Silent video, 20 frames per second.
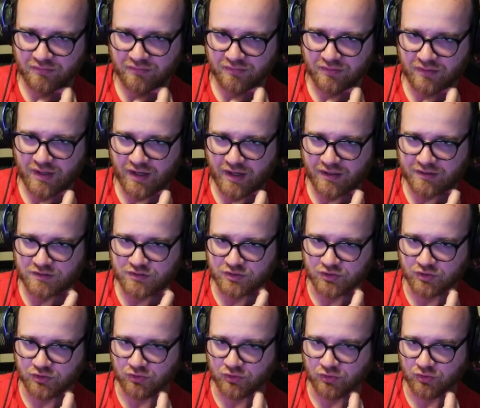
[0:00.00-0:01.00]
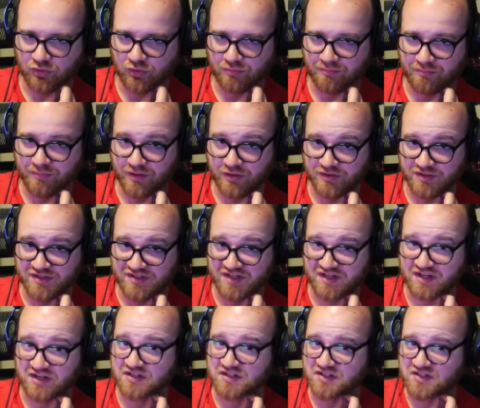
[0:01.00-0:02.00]
Yondu mills a
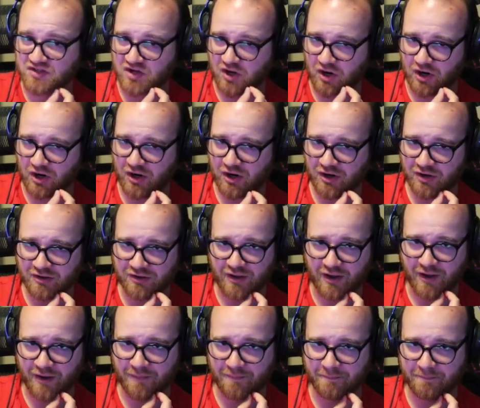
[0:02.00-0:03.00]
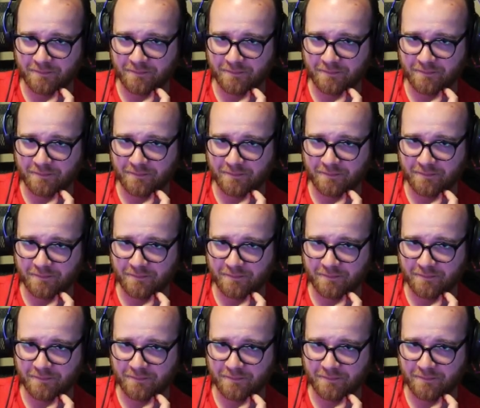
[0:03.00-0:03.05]
Khazar. Yep.